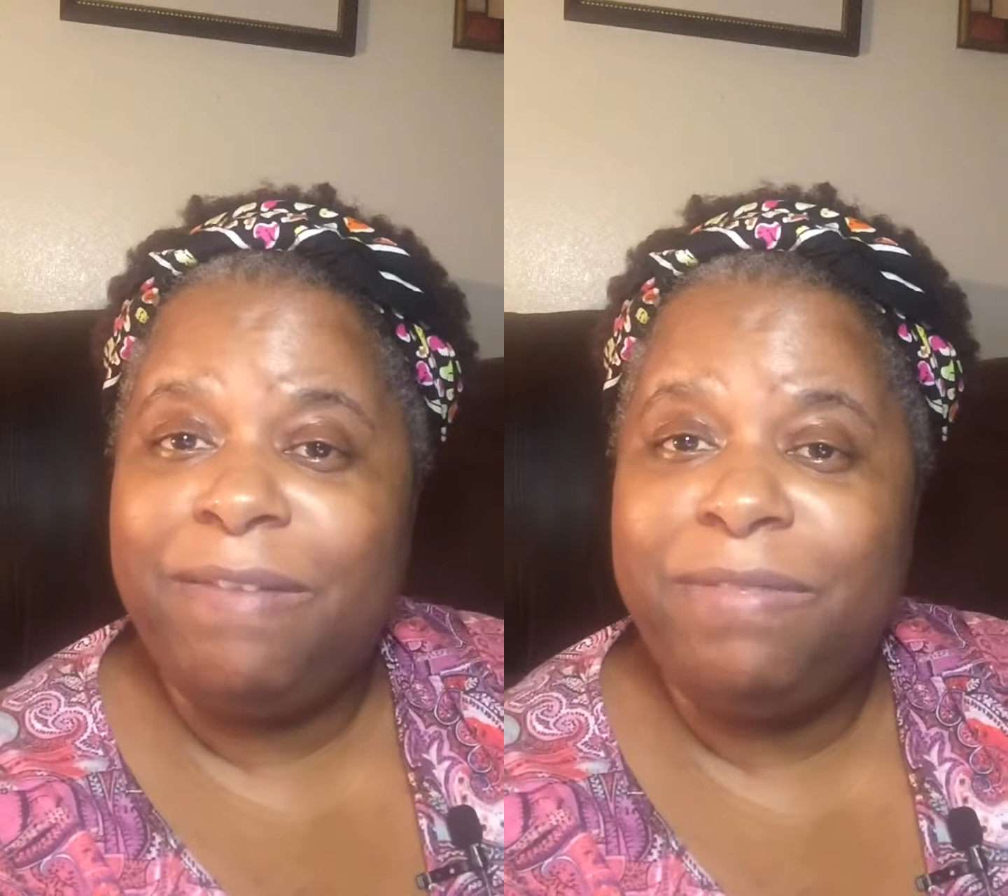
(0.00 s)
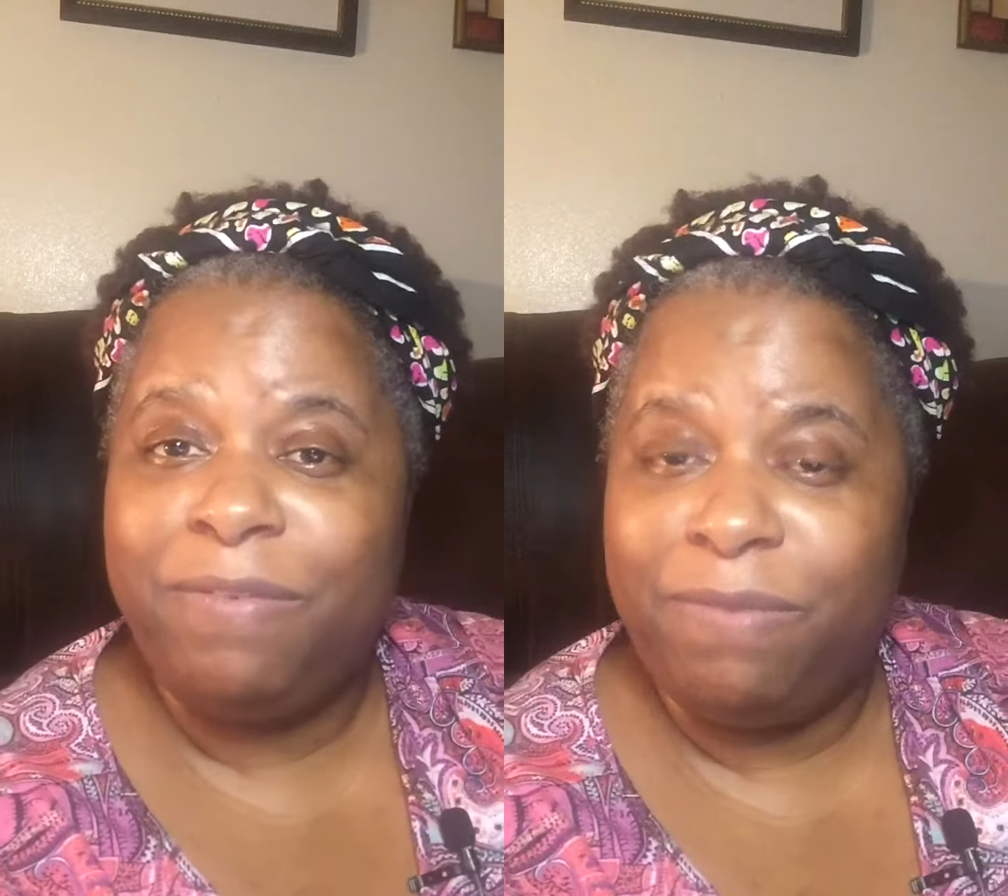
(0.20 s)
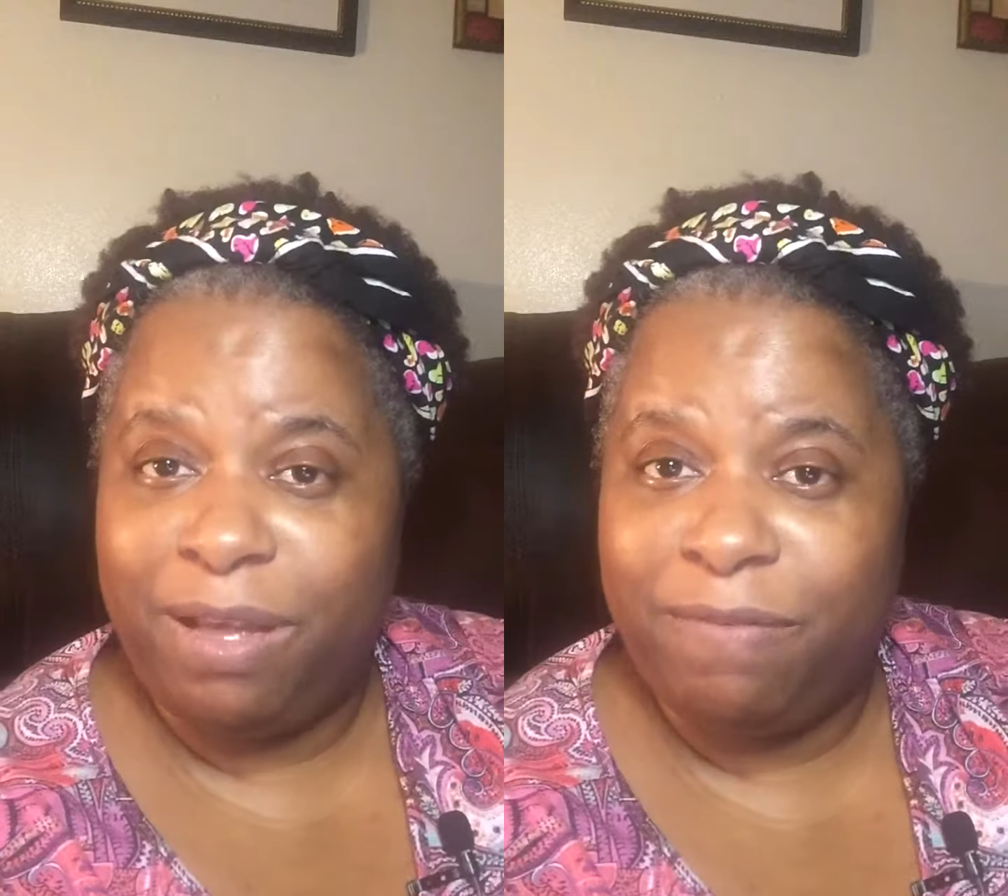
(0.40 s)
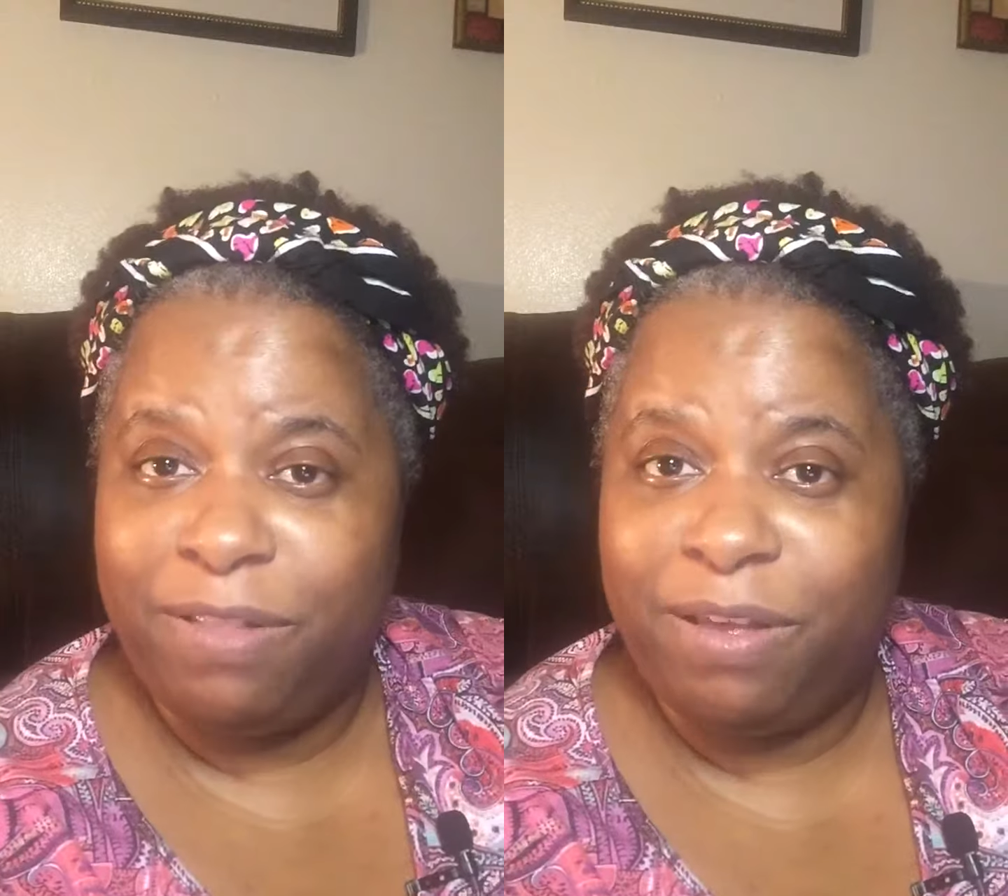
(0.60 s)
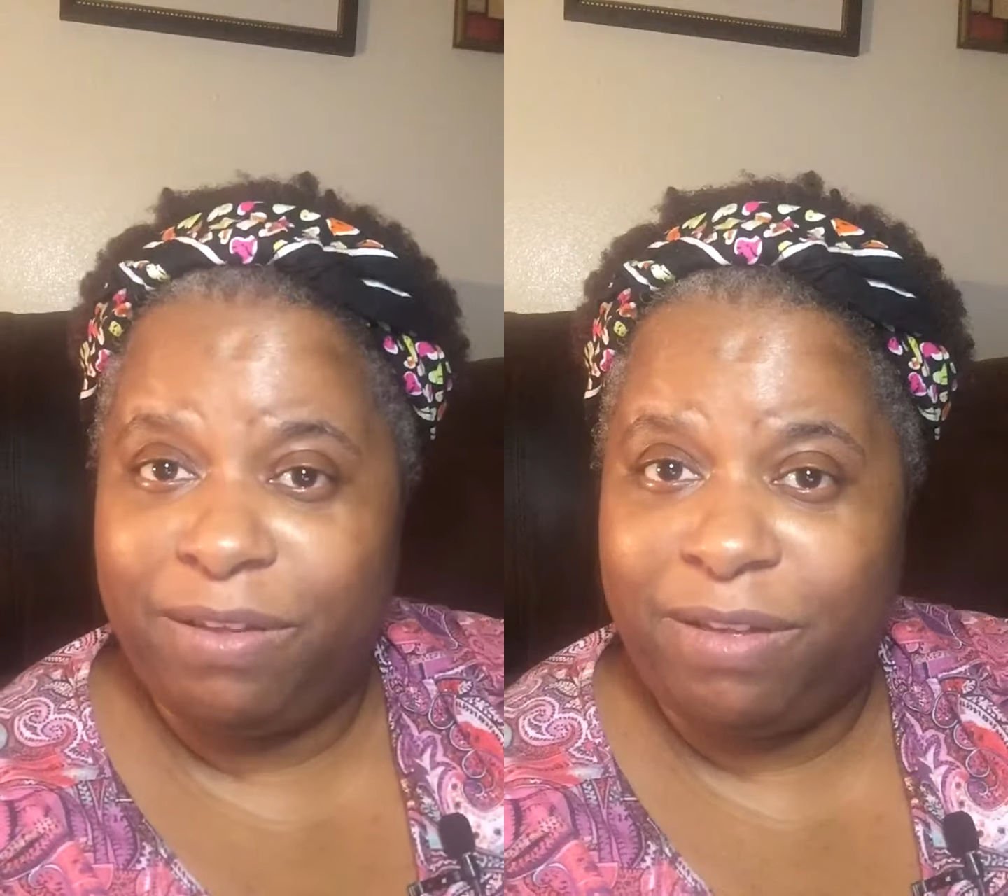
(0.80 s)
of
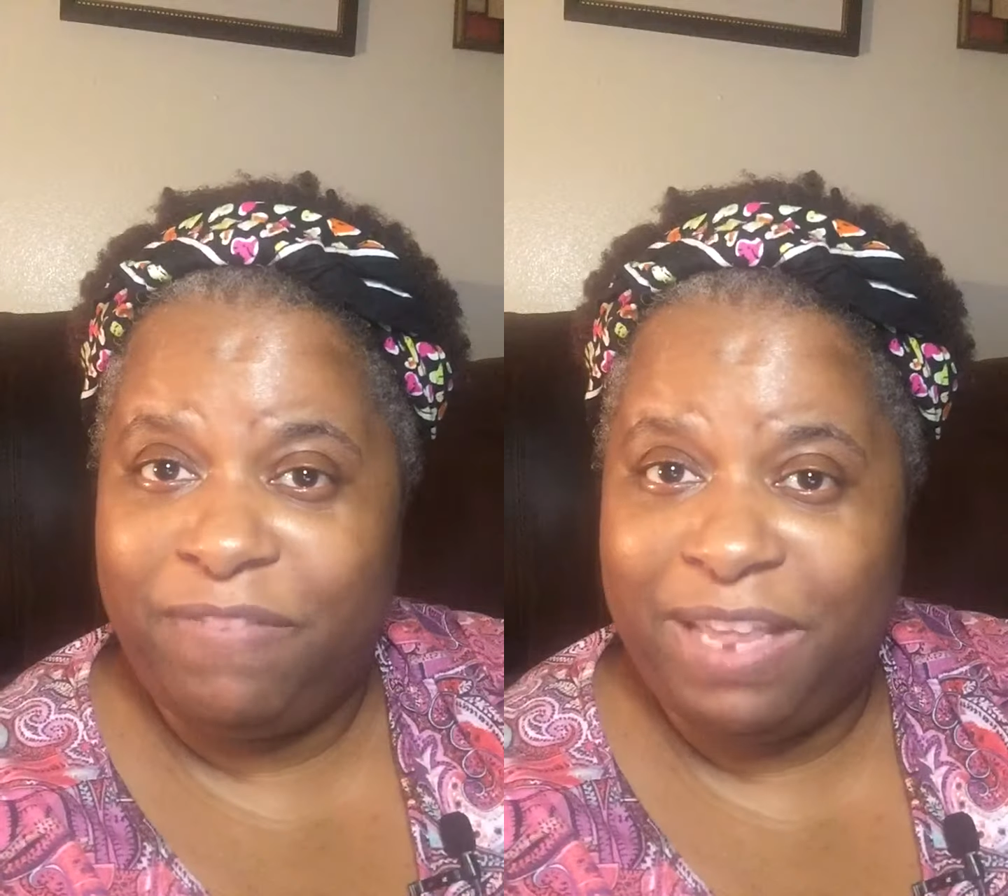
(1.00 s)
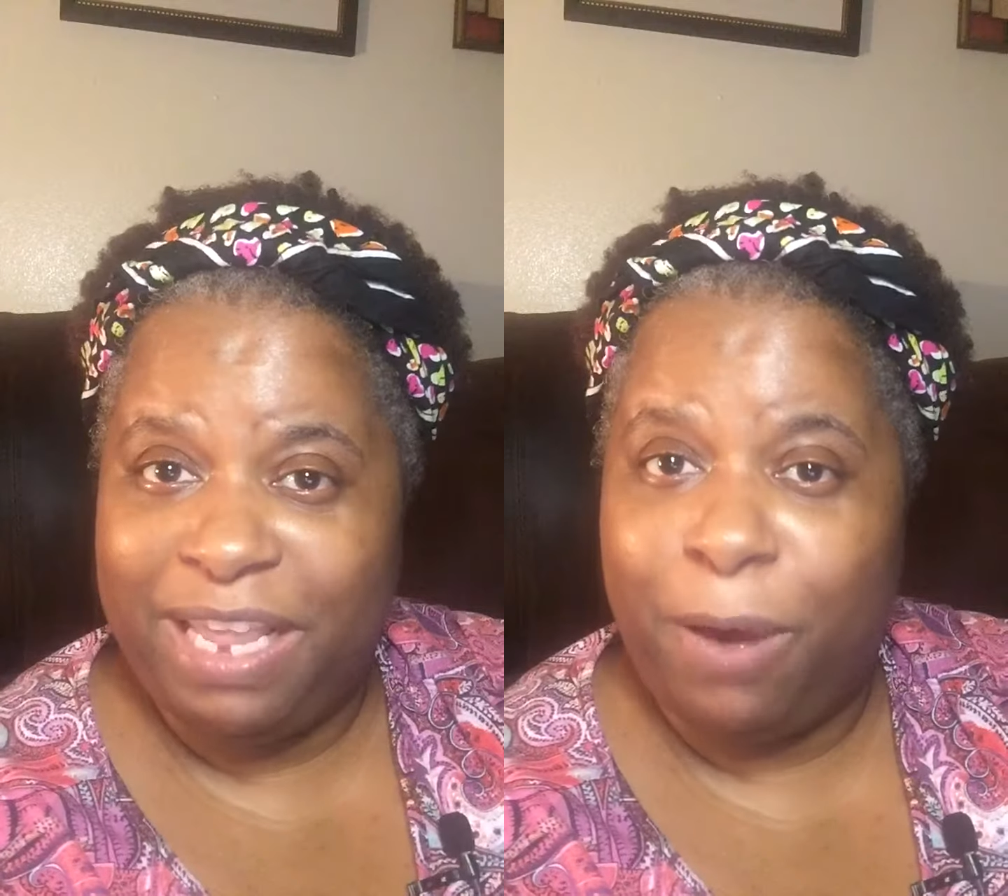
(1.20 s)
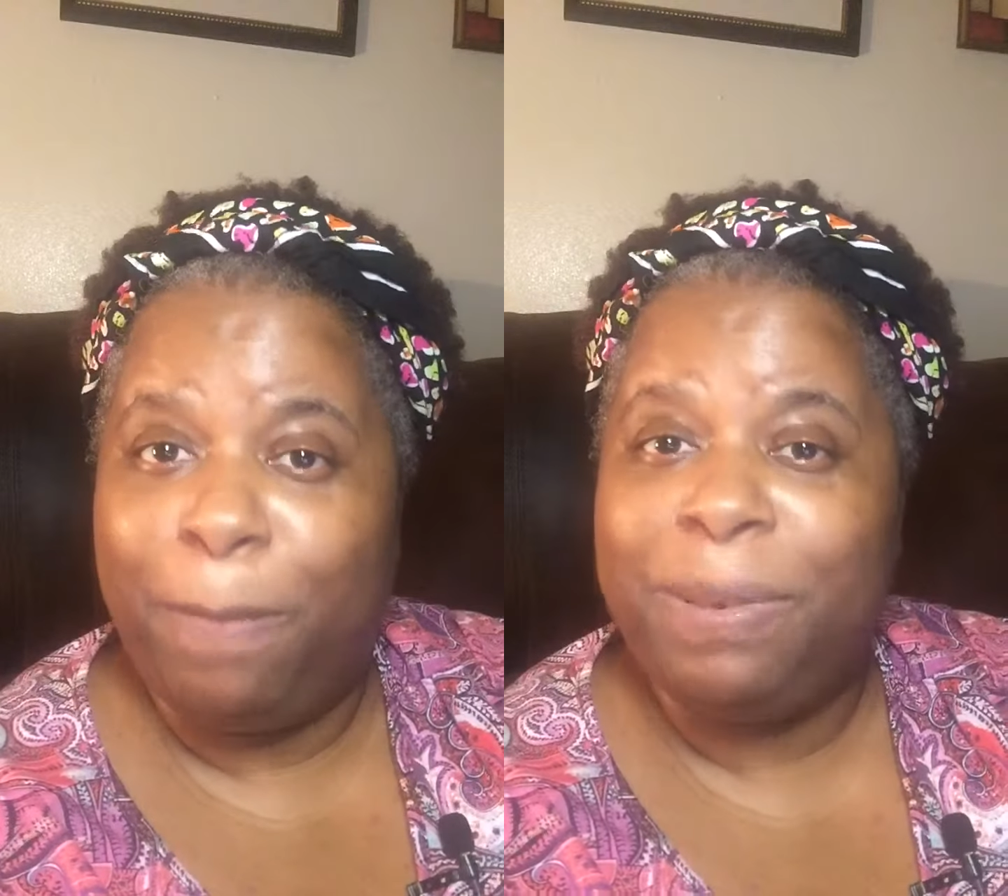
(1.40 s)
the video,